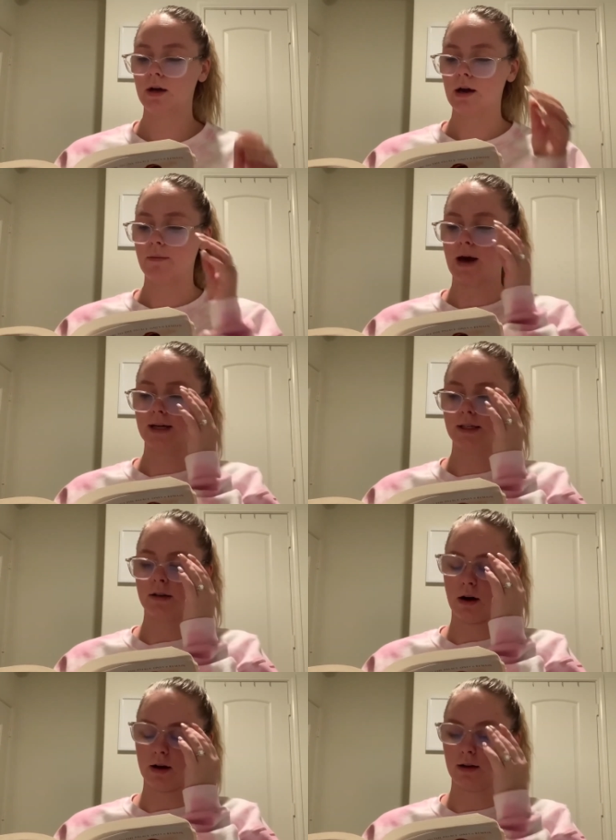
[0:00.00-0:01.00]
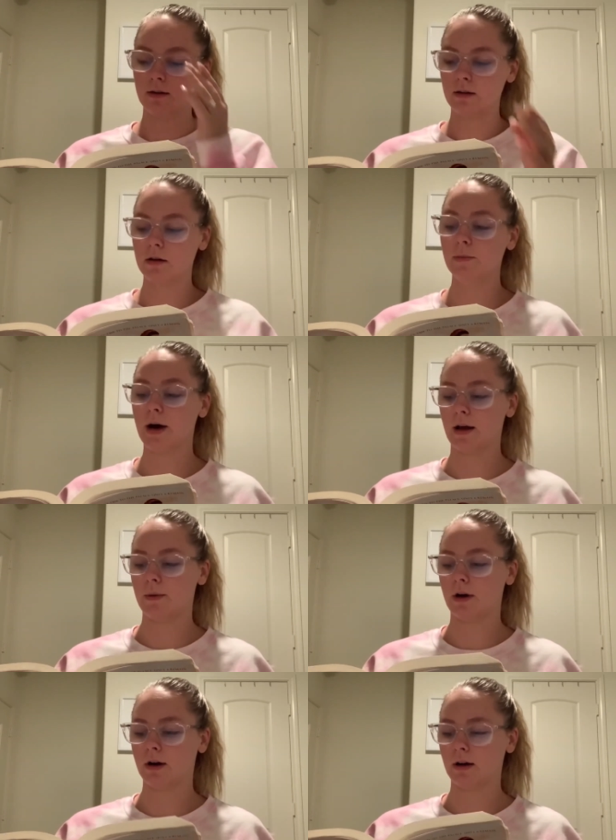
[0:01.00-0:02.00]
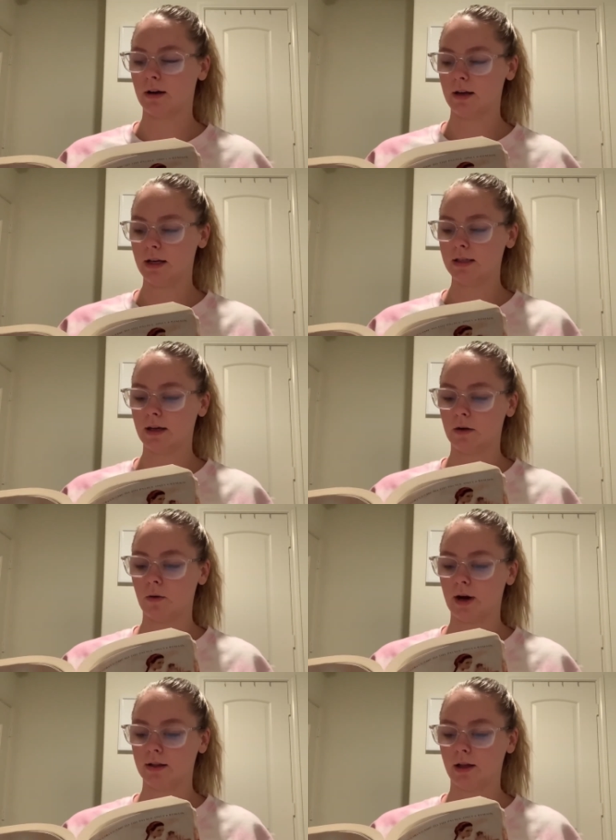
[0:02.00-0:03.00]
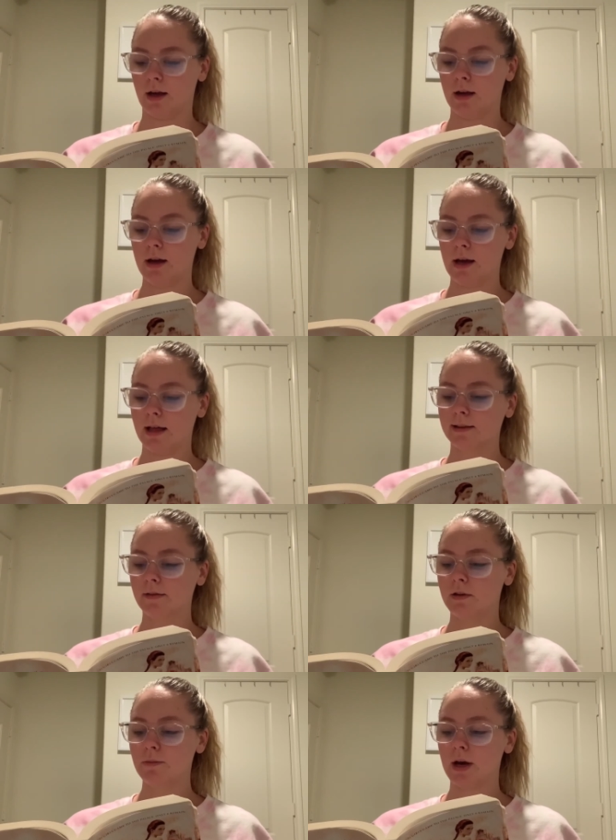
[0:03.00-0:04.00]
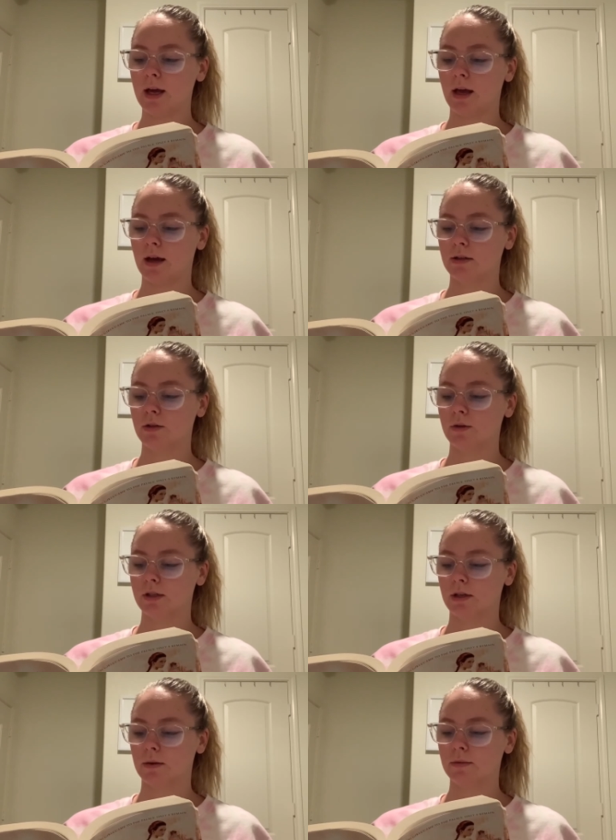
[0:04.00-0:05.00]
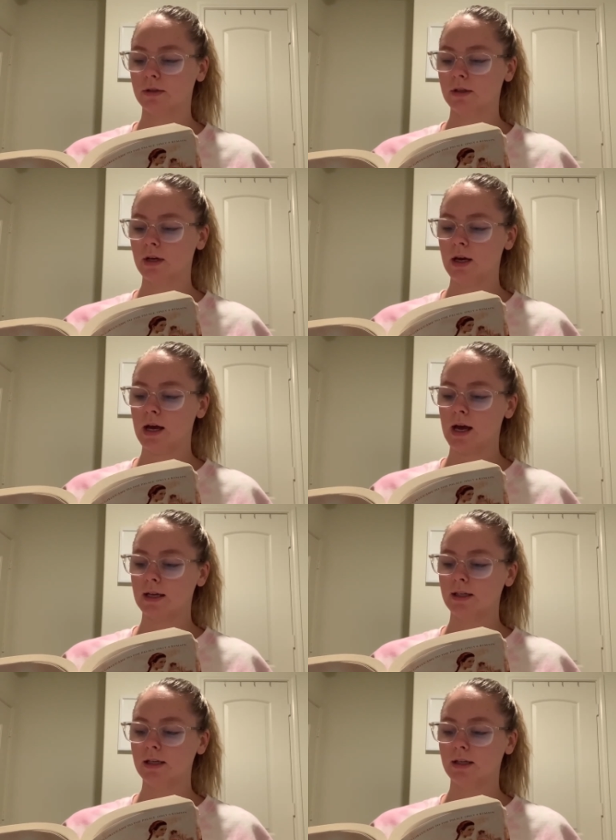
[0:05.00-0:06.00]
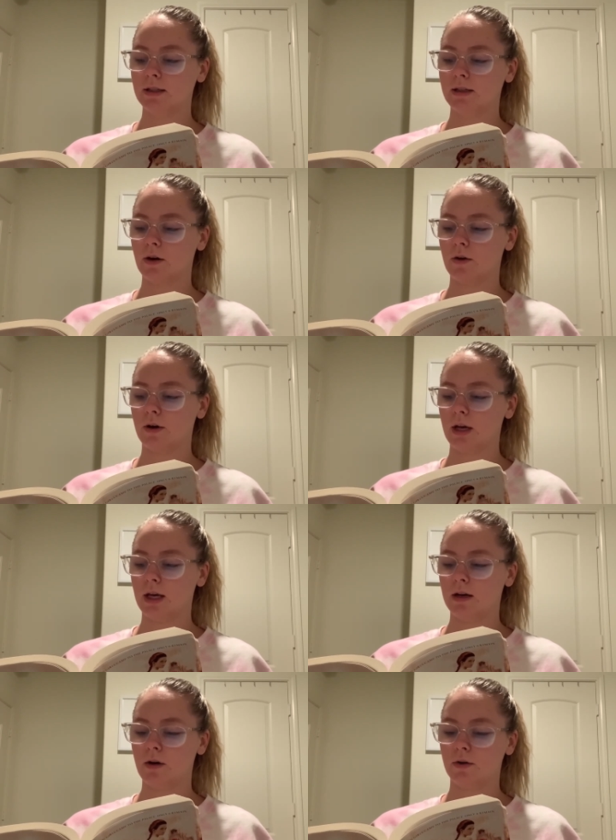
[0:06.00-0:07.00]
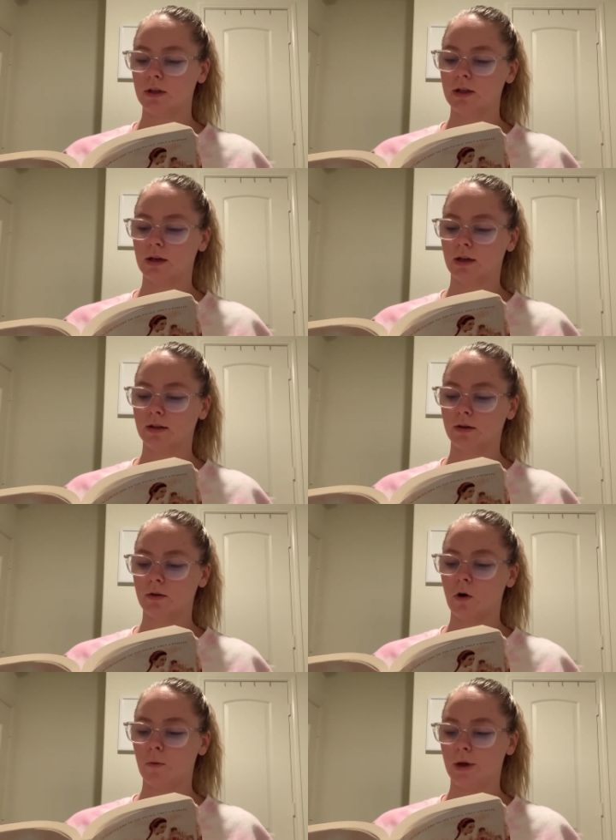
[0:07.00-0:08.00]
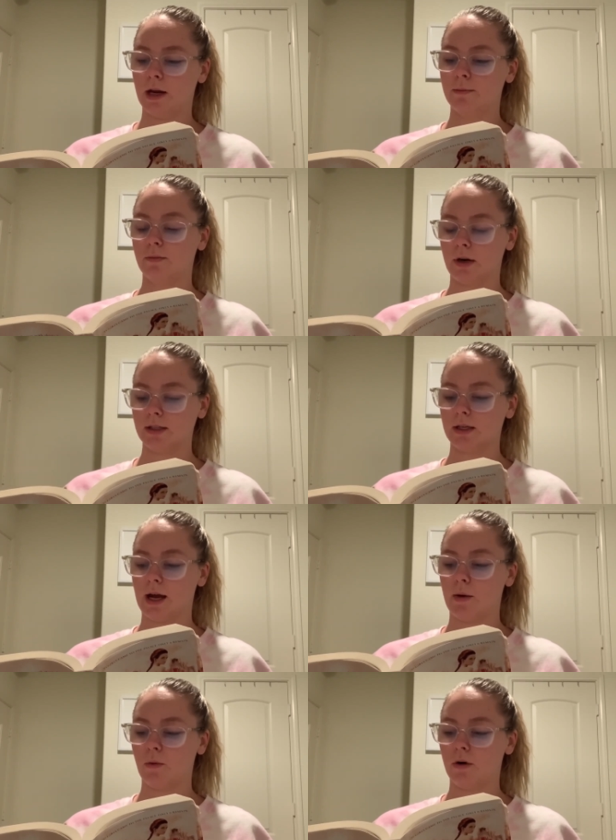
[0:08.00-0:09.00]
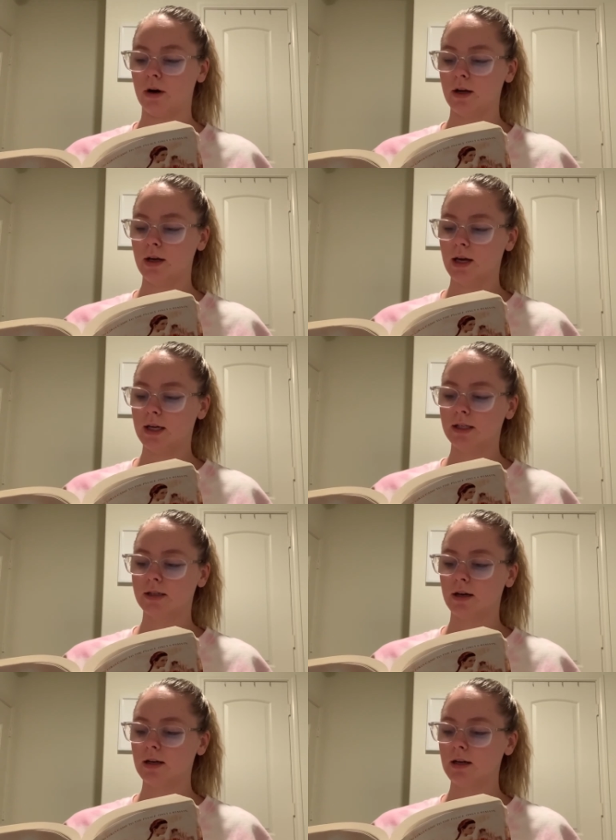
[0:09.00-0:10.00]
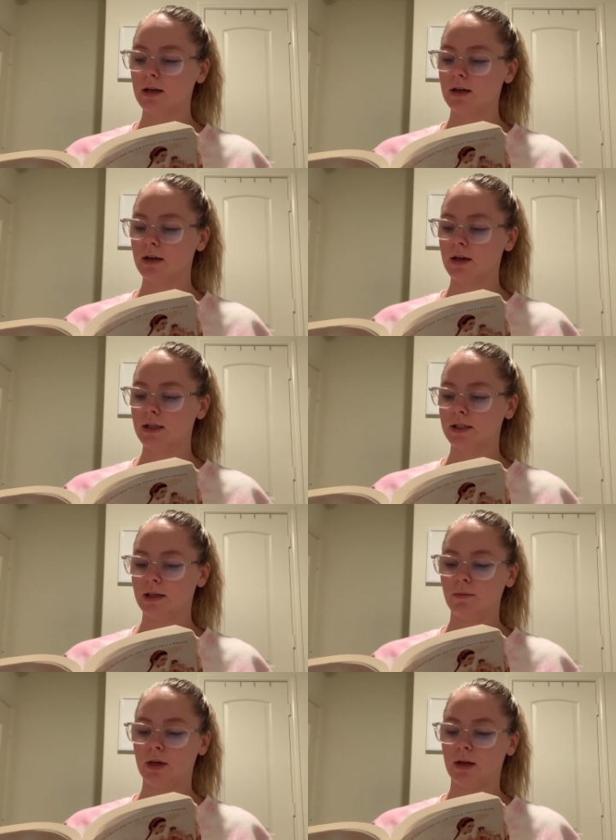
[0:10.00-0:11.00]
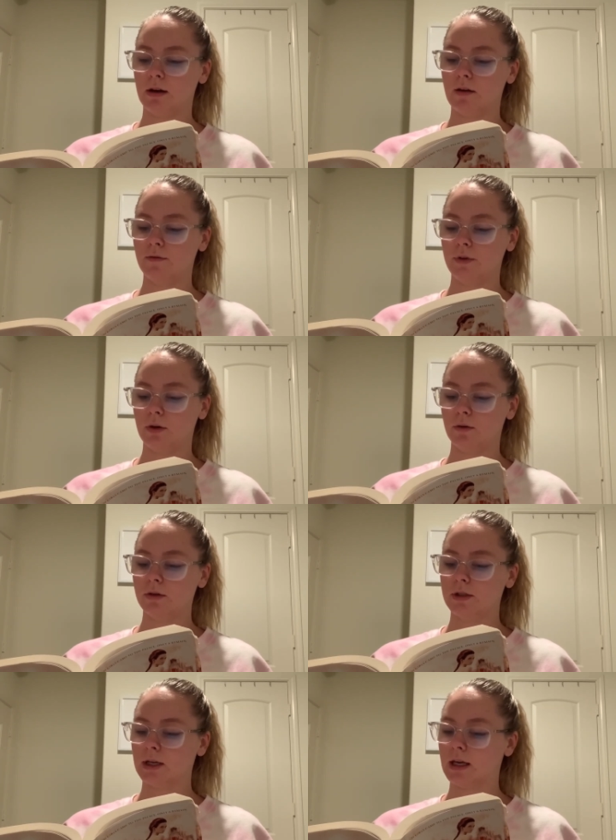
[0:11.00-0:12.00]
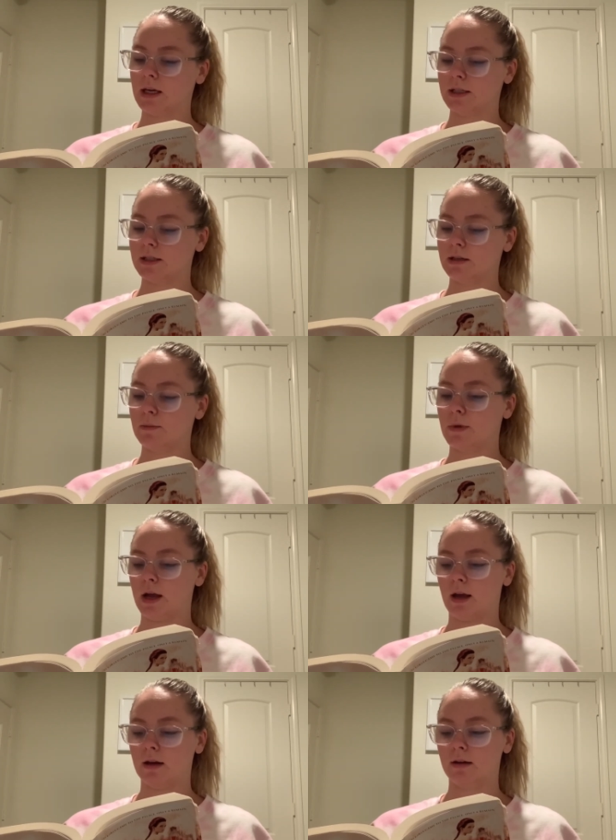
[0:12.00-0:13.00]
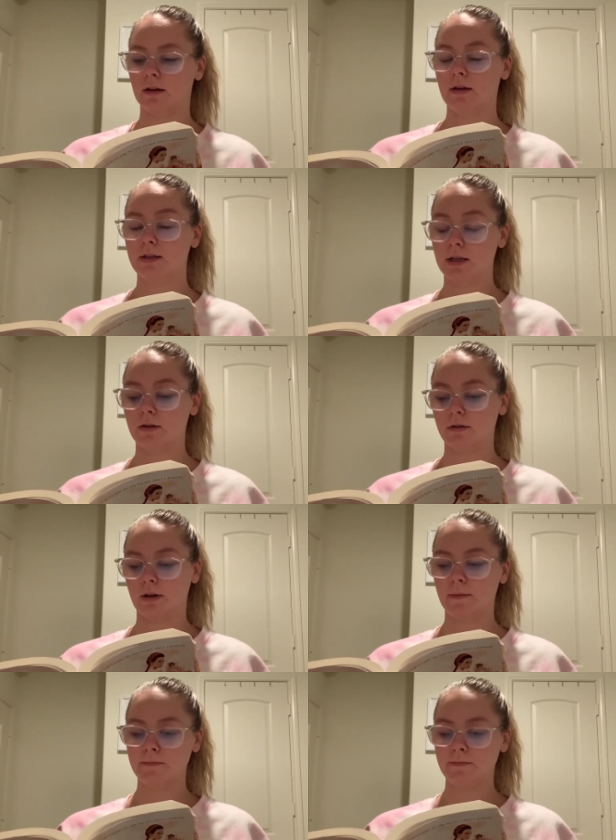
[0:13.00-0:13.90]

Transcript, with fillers: Maxon nodded. Goodbye, America, he said quietly, and lifted my hand to his lips. As he did so, he noted the little homemade bracelet I wore. He studied it, seeming confused, then kissed my hand tenderly.